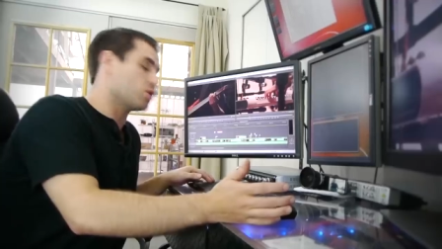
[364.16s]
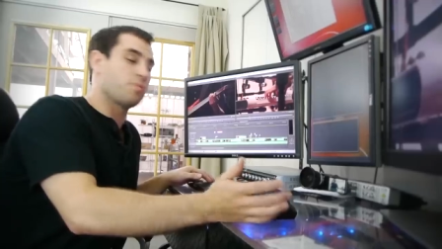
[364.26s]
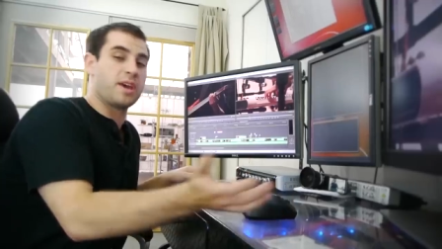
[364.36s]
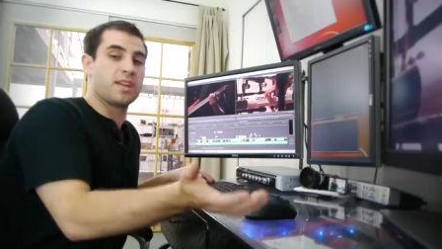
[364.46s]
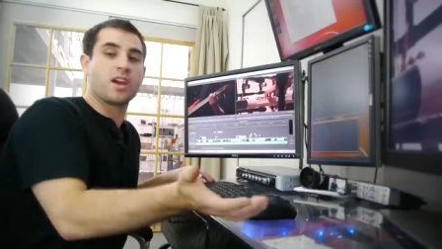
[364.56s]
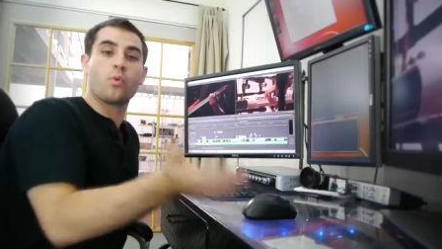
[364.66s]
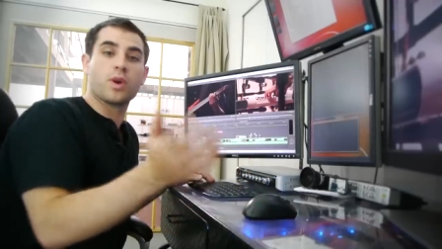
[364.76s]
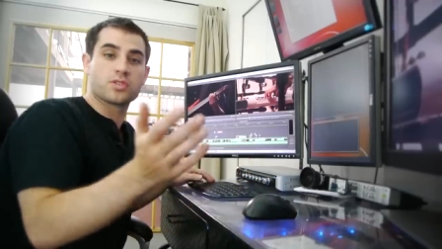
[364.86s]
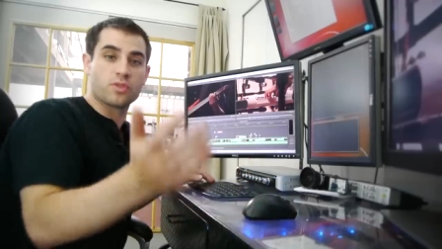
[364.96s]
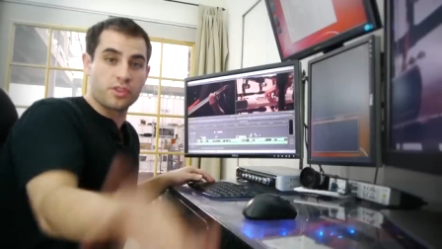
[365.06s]
depending on
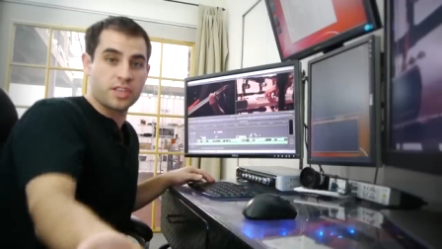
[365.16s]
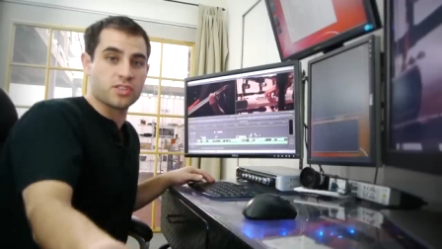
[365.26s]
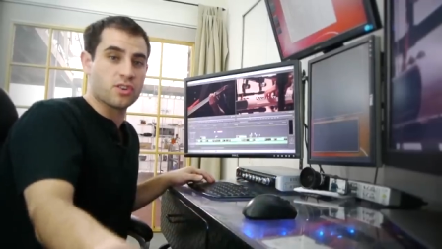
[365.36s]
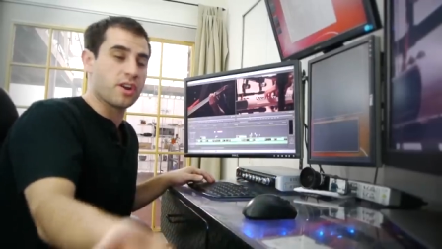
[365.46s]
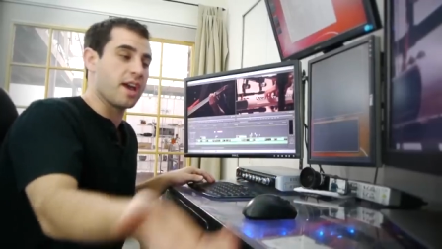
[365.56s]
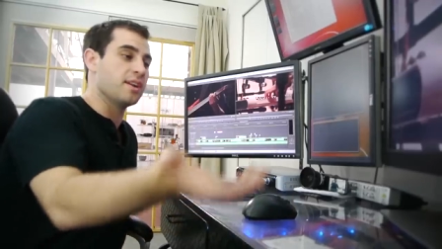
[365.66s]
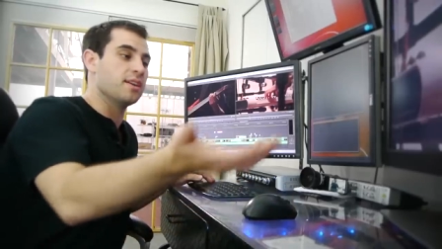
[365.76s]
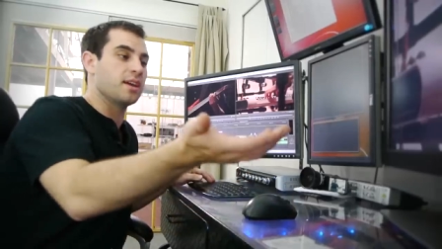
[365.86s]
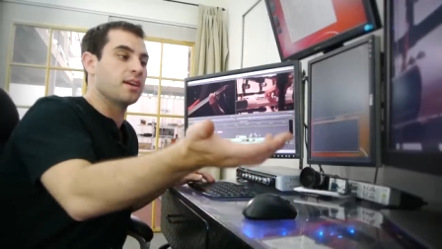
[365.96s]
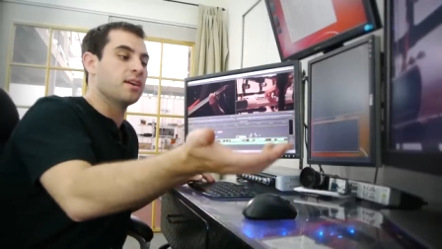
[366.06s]
what sort of things you're
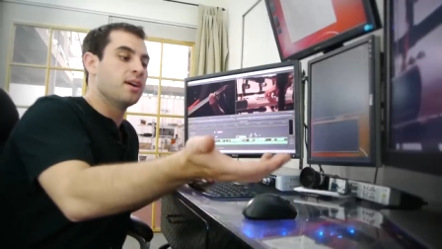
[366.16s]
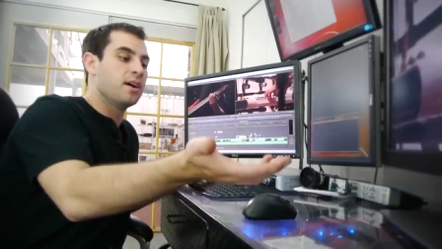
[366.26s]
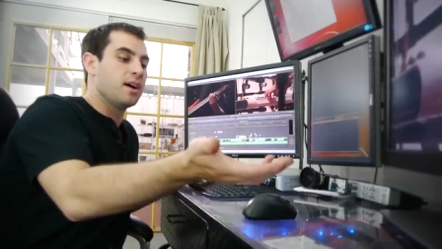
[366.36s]
editing,